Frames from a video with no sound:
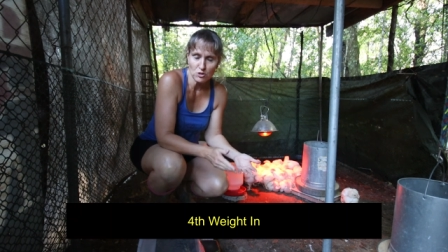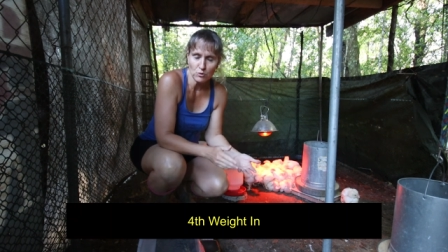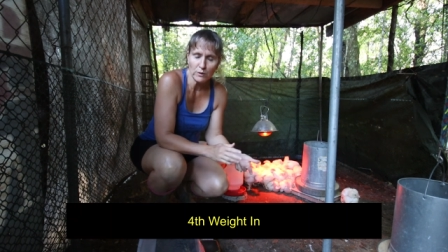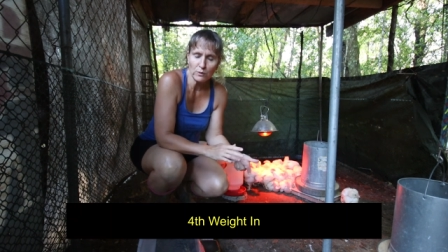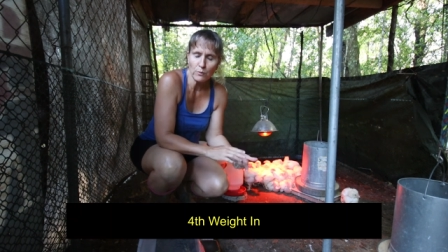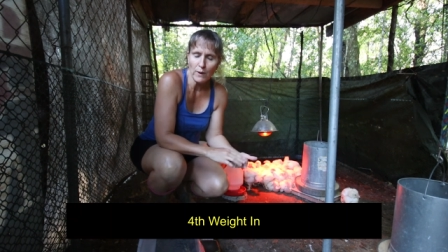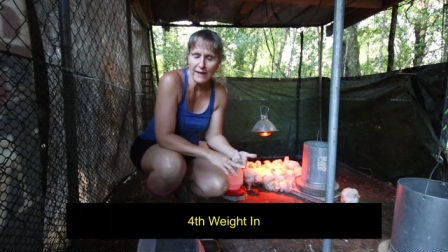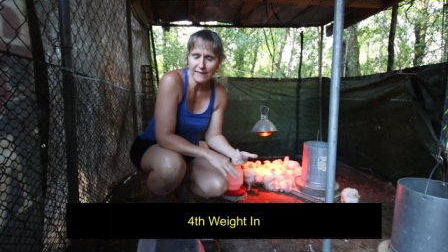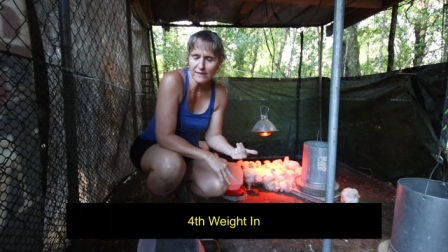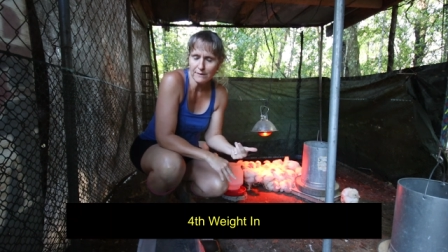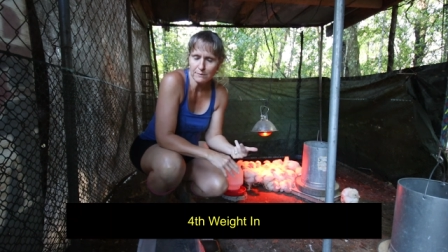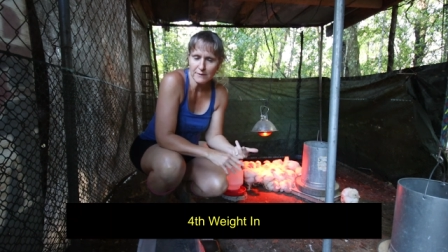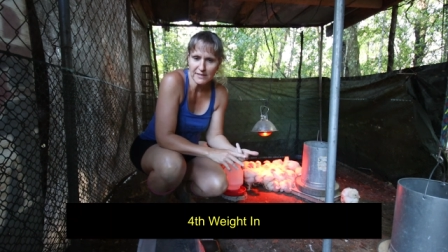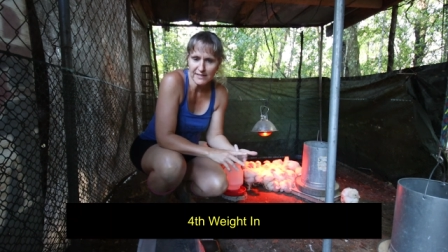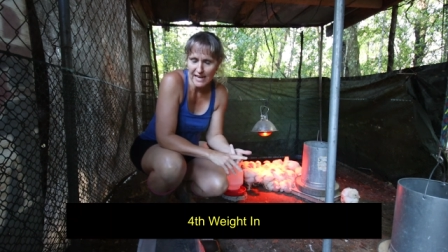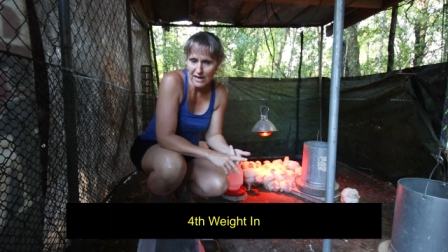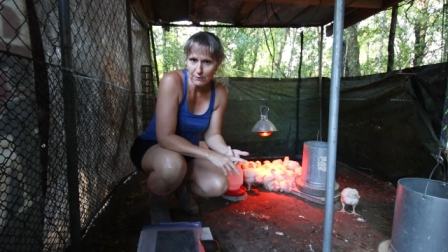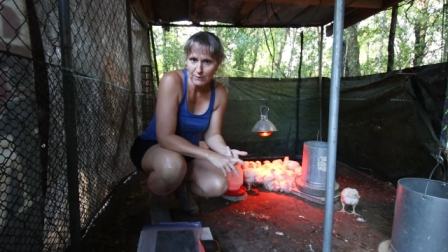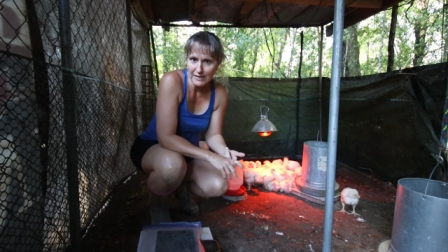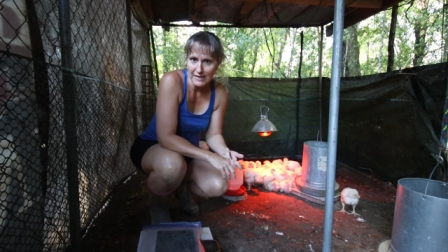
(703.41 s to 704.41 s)
So we weighed them
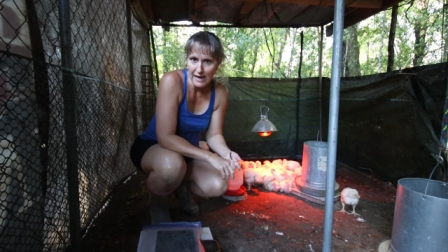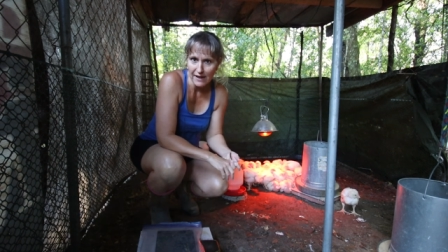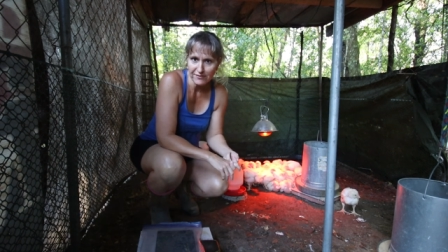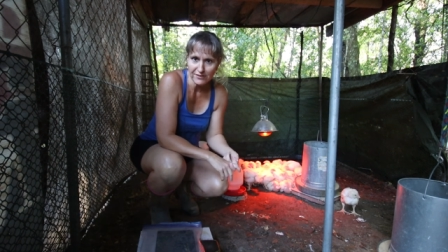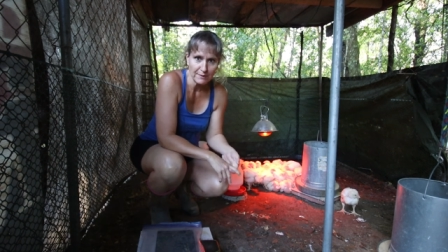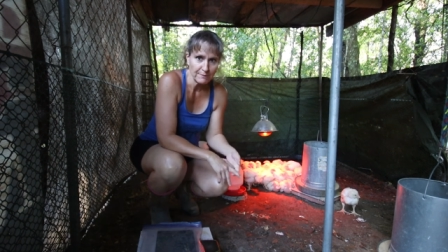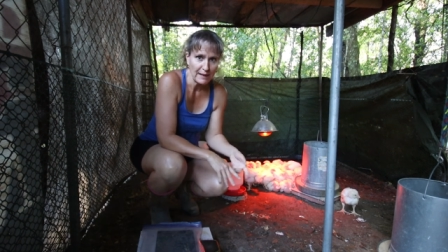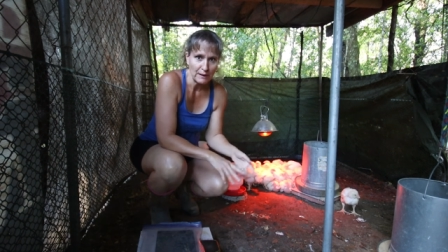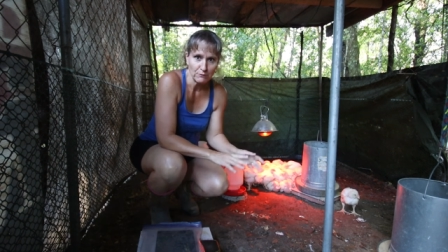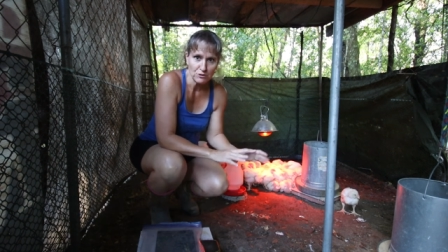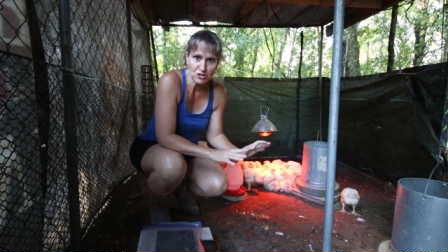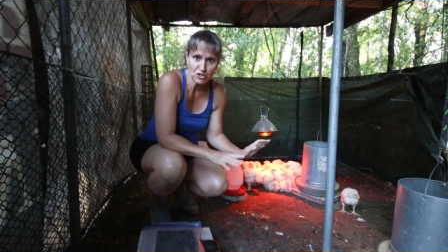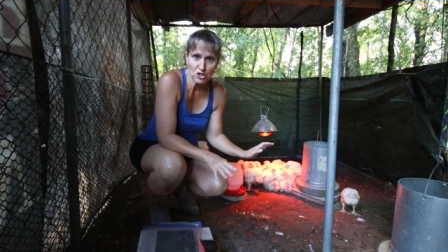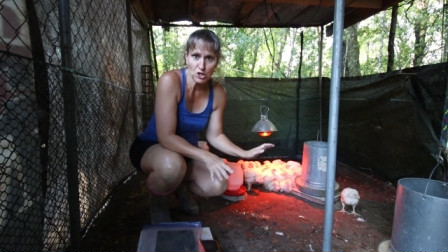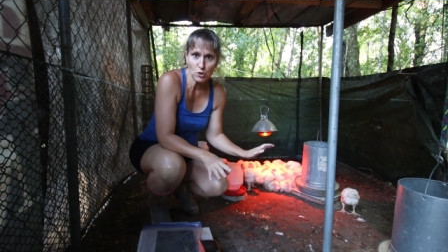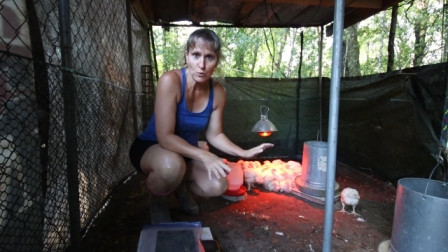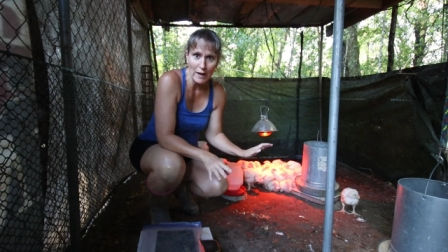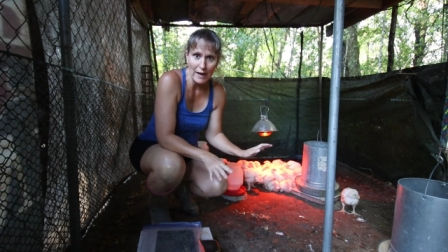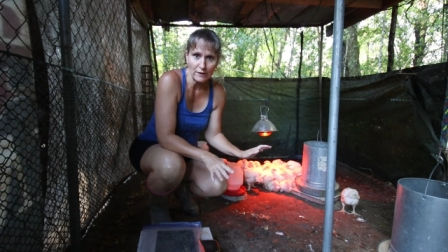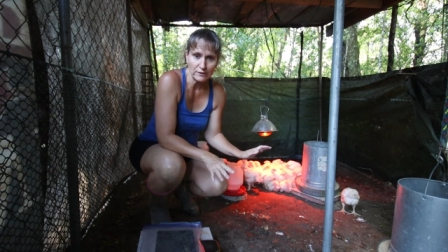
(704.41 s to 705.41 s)
the day we got them. That was
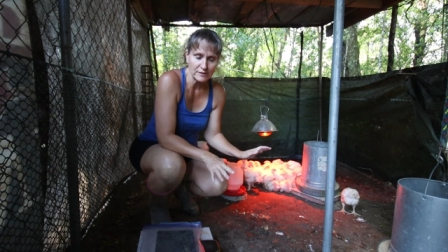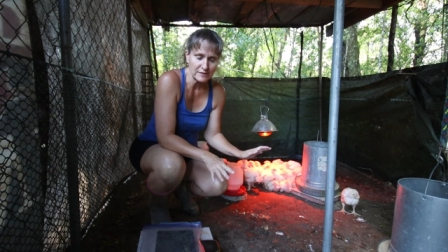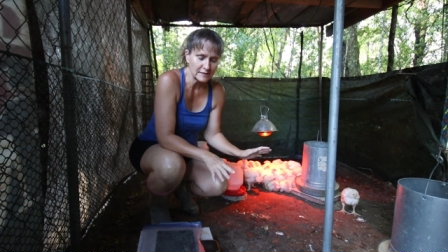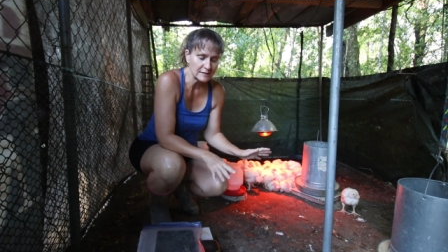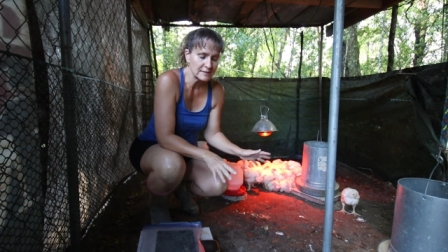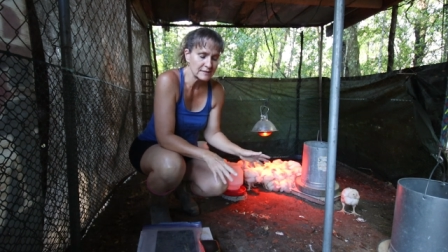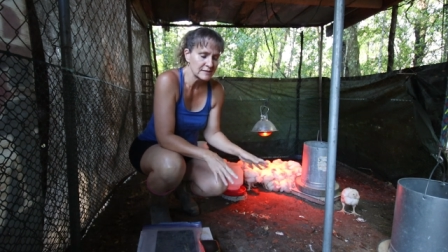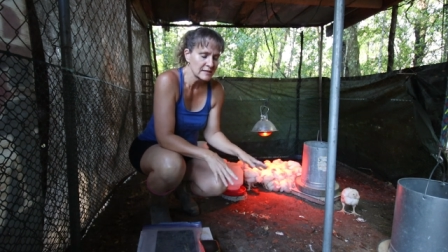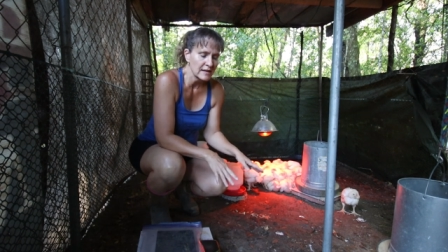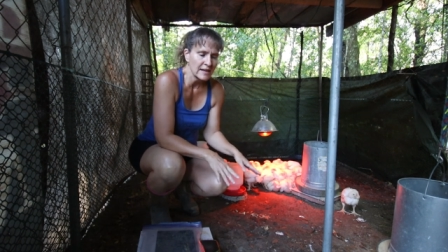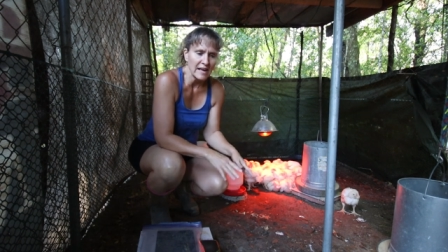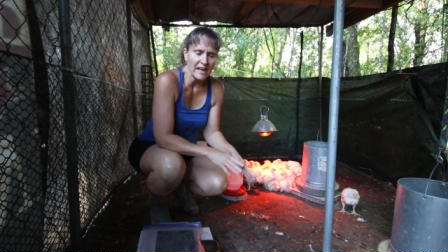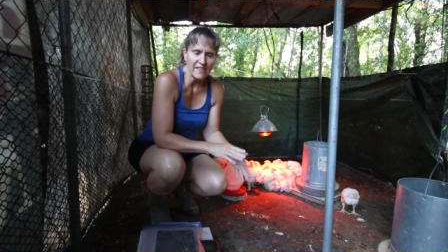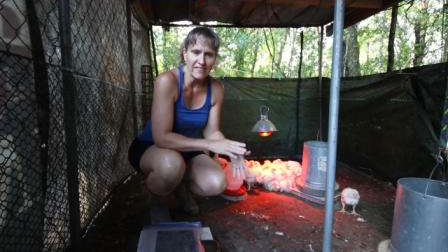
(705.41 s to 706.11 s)
two ounces.